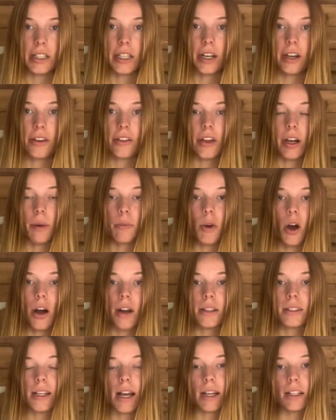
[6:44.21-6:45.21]
there that I'm not
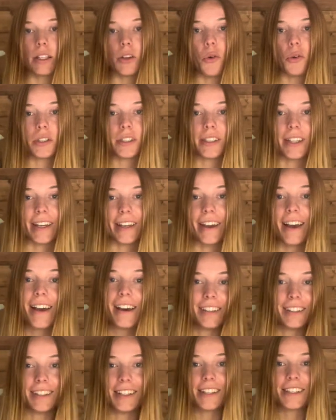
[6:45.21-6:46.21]
exactly going to like
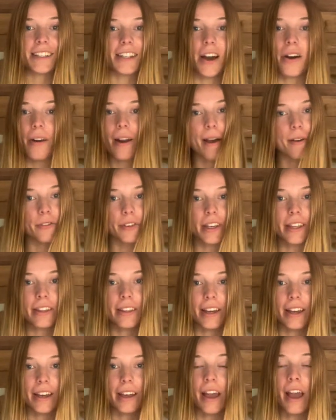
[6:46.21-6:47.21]
list out
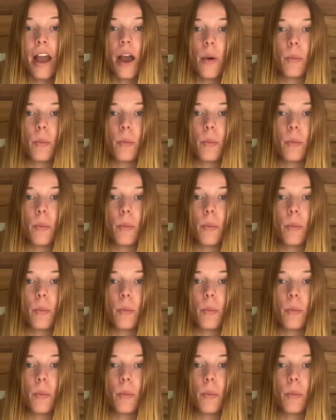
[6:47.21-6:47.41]
everything,